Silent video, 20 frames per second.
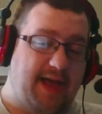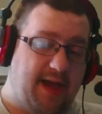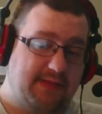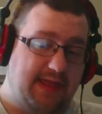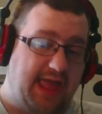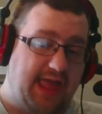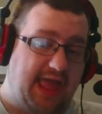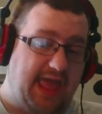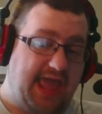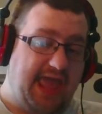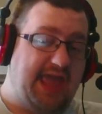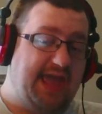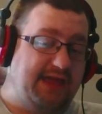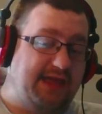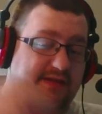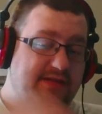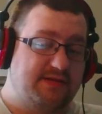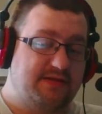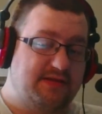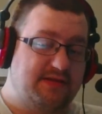and
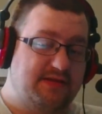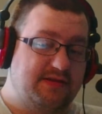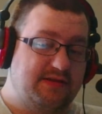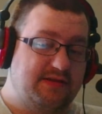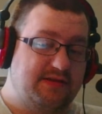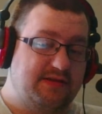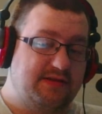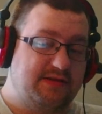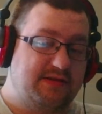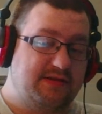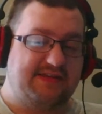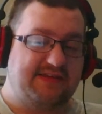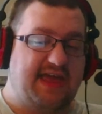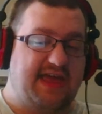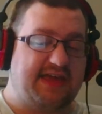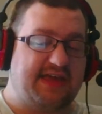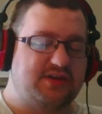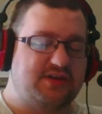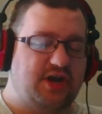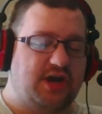the attacking
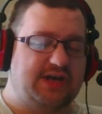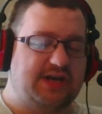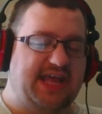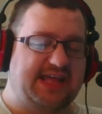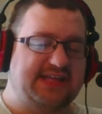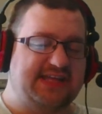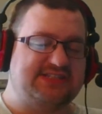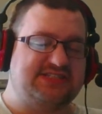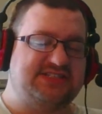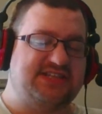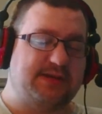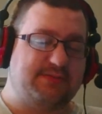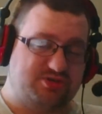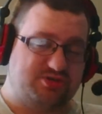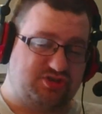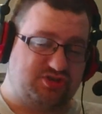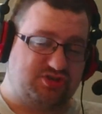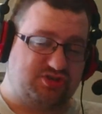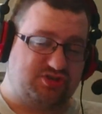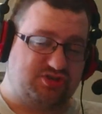card gains double strike
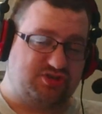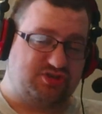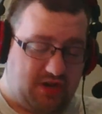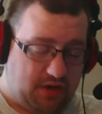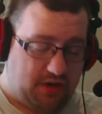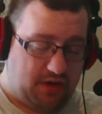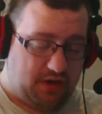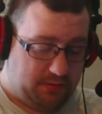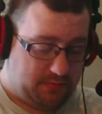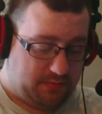for the turn.